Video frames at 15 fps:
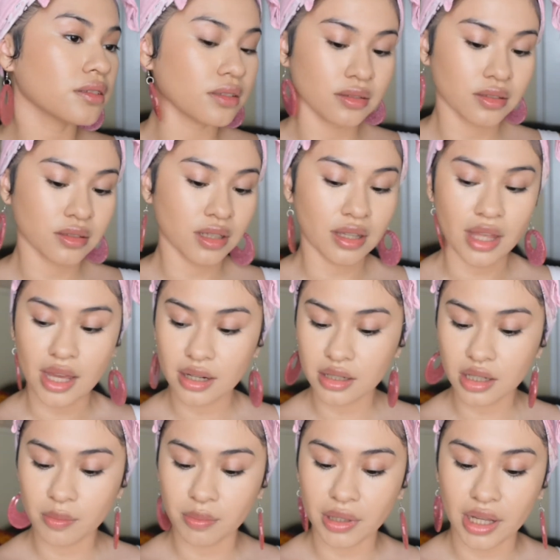So yeah, that
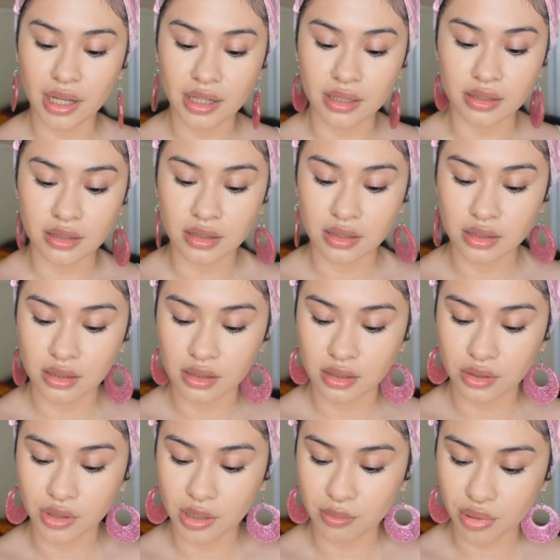applies
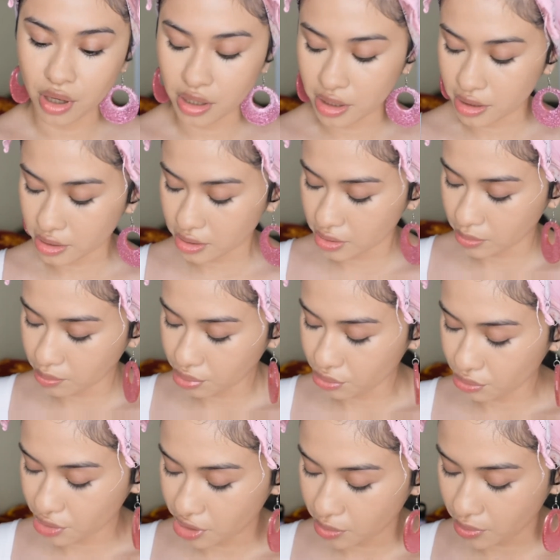cream product
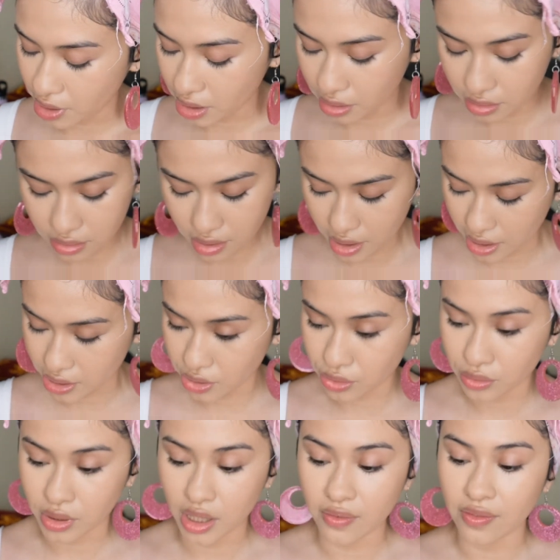pretty well. I do
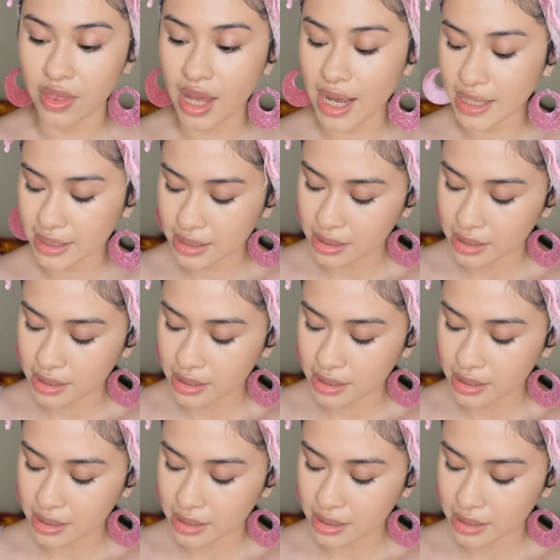love that.